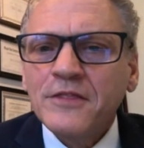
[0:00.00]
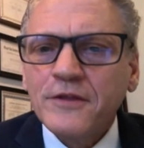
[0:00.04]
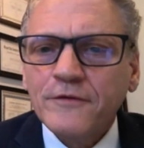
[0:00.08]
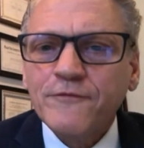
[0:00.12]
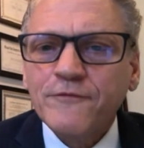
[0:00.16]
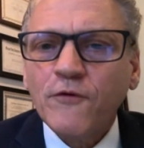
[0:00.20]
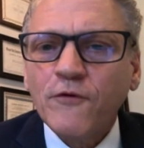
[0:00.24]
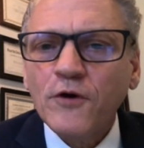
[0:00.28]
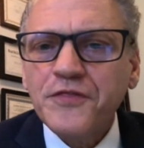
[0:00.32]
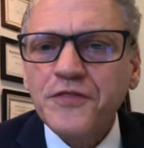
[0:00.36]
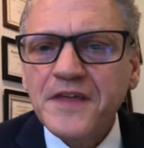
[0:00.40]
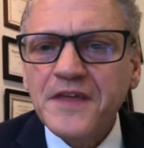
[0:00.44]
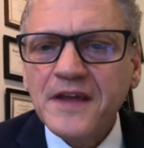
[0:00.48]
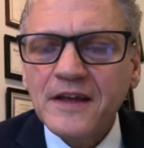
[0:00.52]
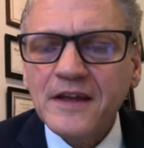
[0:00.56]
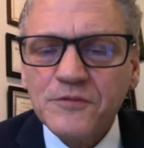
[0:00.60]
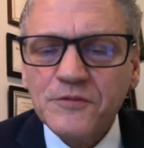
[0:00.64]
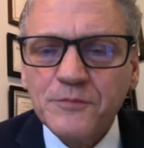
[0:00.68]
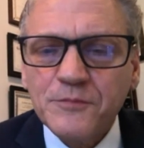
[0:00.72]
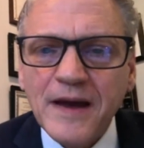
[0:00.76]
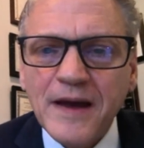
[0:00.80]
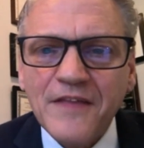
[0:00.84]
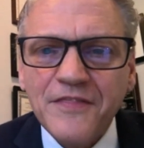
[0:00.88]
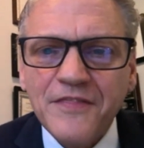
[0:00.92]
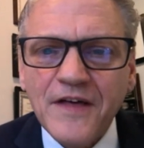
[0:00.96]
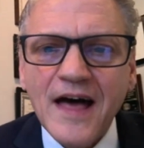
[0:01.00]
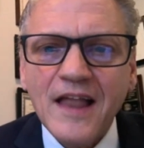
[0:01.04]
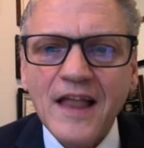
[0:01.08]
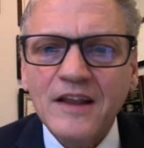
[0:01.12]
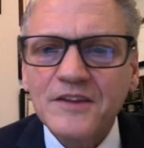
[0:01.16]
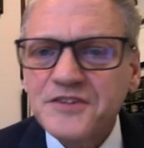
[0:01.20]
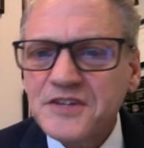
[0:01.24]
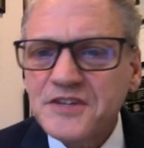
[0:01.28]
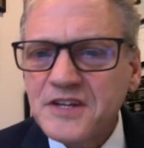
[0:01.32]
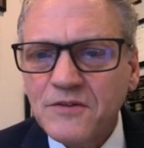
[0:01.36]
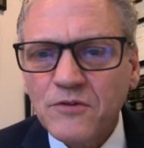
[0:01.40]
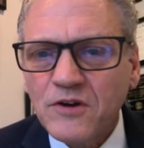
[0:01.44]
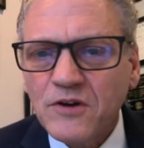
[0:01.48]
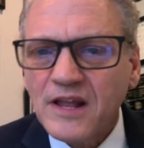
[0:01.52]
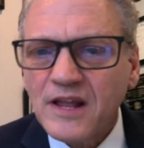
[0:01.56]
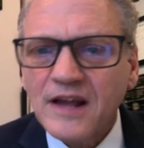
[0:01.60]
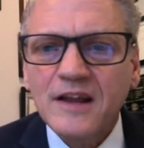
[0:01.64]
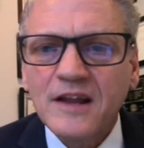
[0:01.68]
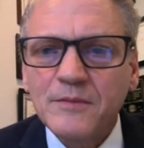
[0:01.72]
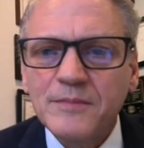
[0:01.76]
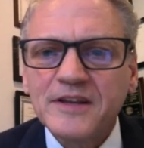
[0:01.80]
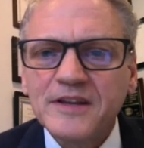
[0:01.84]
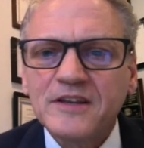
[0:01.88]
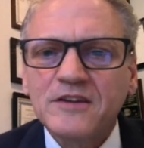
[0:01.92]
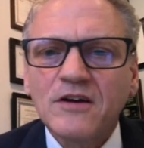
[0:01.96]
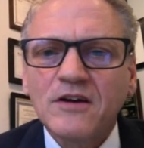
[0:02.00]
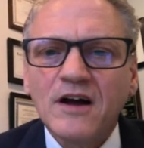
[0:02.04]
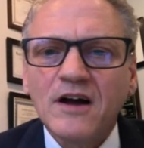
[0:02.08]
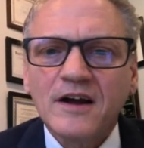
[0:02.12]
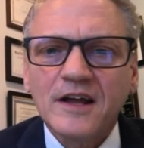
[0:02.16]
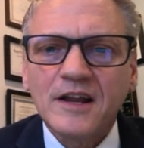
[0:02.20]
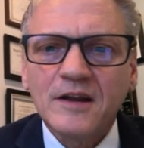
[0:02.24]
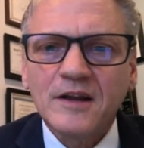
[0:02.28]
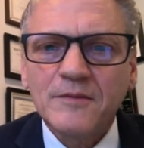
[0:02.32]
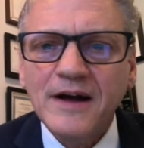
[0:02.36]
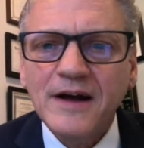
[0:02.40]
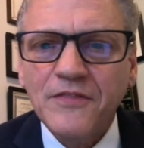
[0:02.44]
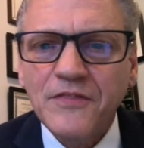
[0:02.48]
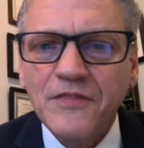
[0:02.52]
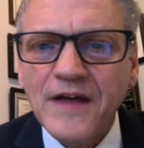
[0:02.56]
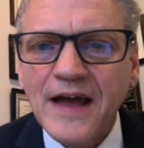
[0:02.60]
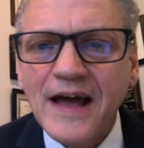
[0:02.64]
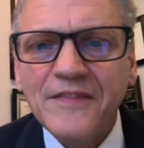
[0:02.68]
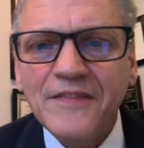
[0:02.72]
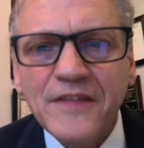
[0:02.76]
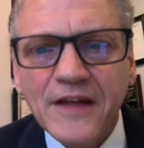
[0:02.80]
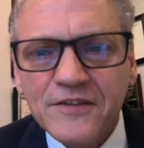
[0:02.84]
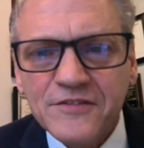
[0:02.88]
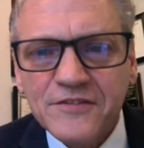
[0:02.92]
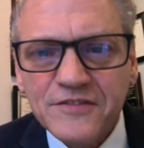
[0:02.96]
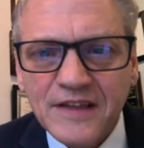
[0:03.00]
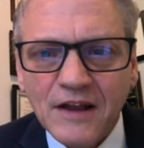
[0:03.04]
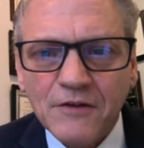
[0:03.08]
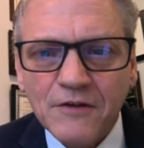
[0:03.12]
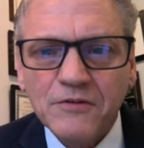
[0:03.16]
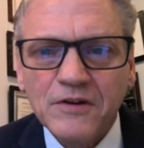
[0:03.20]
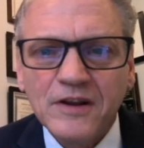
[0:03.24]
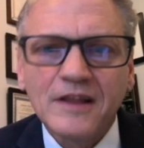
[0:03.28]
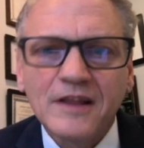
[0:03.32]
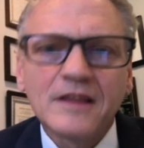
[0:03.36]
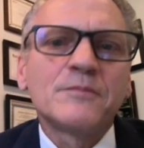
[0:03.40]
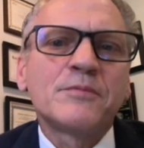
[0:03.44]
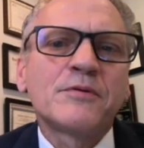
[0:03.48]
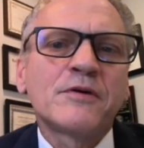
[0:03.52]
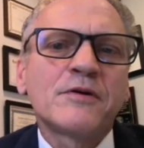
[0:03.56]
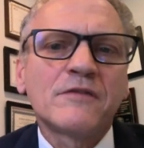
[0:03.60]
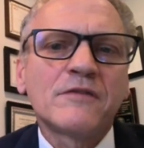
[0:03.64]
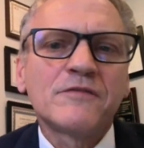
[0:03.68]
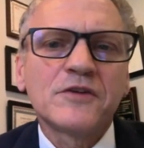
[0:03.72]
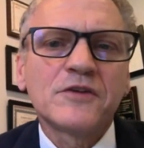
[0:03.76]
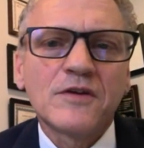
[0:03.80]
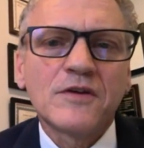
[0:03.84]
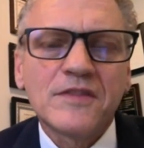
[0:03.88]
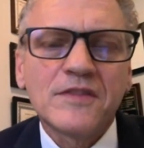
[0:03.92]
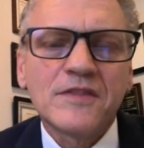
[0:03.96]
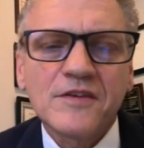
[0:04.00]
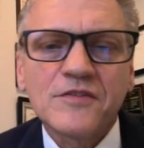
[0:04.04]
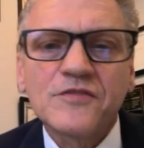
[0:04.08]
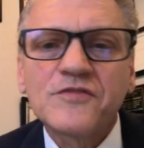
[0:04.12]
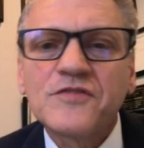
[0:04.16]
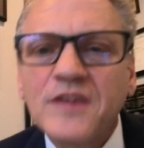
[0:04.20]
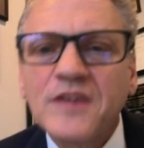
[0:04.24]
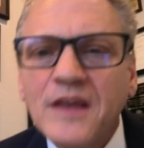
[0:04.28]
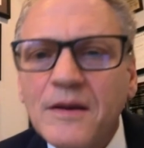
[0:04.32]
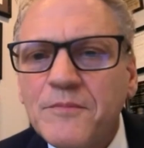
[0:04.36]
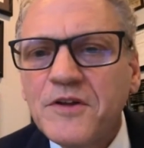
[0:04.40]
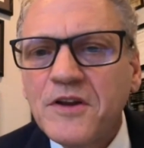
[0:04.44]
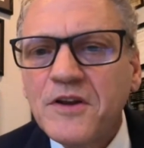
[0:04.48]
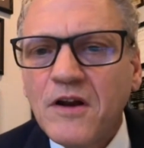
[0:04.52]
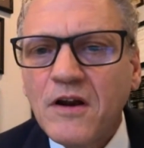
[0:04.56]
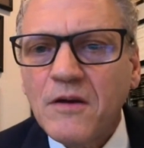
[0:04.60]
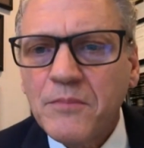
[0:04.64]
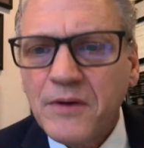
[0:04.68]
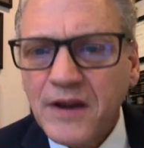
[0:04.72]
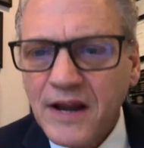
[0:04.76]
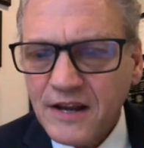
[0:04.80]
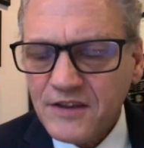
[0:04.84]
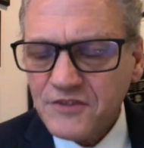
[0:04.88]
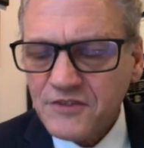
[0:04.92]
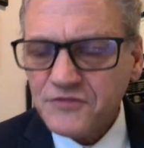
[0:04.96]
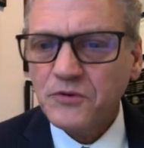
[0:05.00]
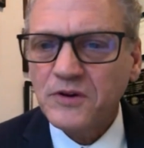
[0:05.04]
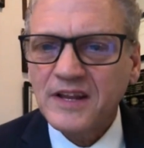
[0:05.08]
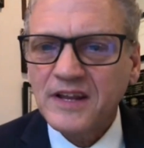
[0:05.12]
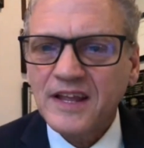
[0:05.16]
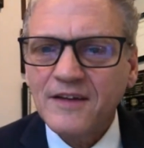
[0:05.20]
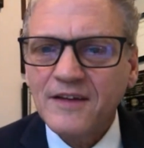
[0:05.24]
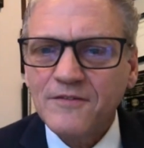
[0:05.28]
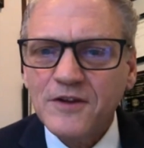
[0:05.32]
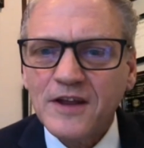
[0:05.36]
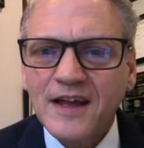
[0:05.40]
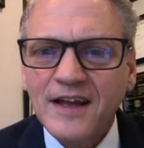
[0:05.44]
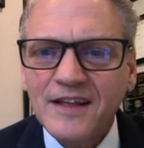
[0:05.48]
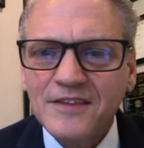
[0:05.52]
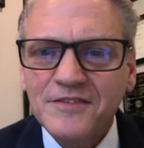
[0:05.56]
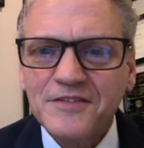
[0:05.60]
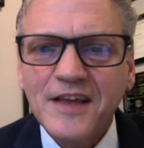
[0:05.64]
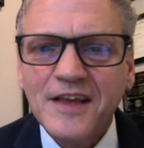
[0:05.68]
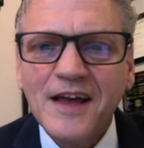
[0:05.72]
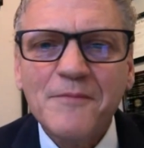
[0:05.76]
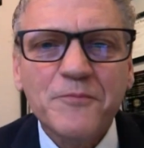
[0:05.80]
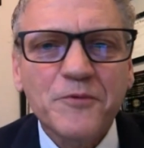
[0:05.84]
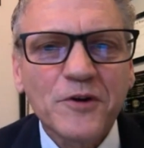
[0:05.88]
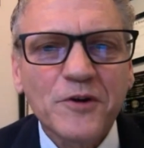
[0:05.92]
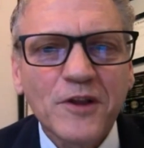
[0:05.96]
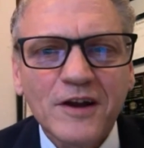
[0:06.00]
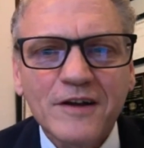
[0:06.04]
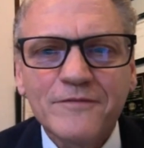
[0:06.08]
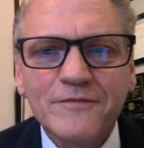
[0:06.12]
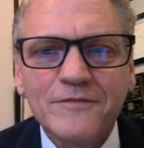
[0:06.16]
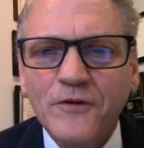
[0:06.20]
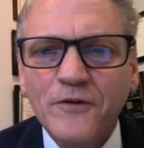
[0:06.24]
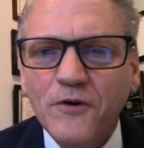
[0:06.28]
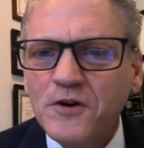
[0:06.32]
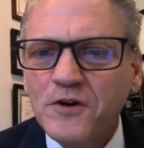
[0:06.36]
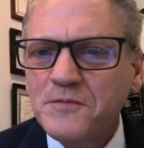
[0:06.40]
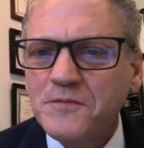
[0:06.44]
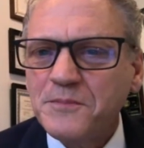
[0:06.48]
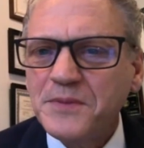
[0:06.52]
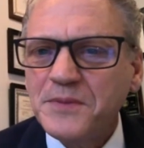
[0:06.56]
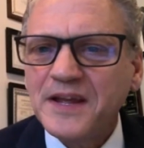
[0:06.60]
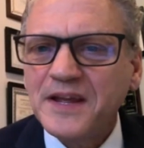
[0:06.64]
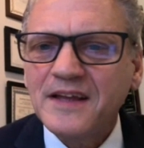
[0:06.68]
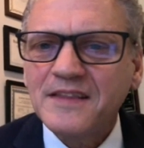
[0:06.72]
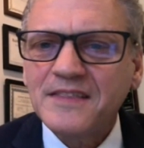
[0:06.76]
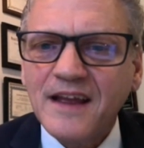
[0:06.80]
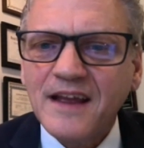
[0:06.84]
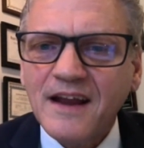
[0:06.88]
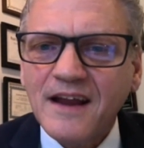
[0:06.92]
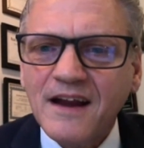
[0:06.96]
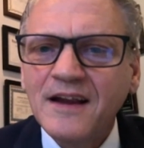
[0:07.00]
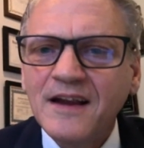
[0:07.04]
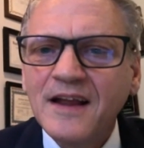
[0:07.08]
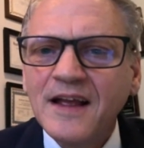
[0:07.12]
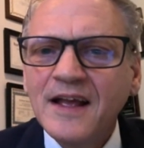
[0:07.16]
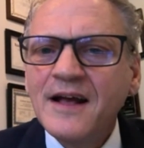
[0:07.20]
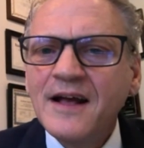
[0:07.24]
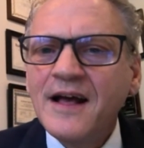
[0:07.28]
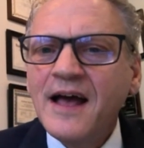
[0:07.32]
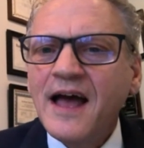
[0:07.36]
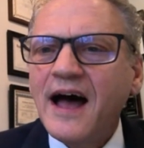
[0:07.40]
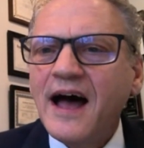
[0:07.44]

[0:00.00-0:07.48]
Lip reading: The fourth thing is pathology, and we're not going to be talking about that. That's not really the purview of this seminar, but I just want to give you a heads up. We're looking forward to being there.